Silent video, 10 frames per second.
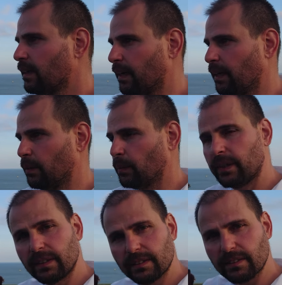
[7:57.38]
And we're
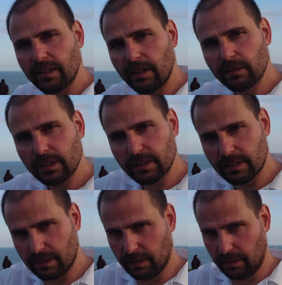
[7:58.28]
gonna surround
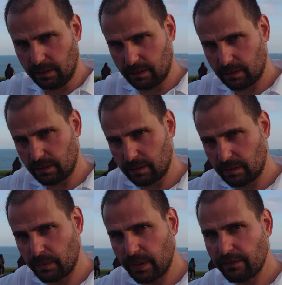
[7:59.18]
this
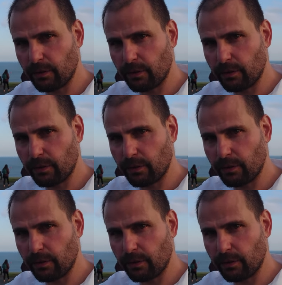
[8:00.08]
tree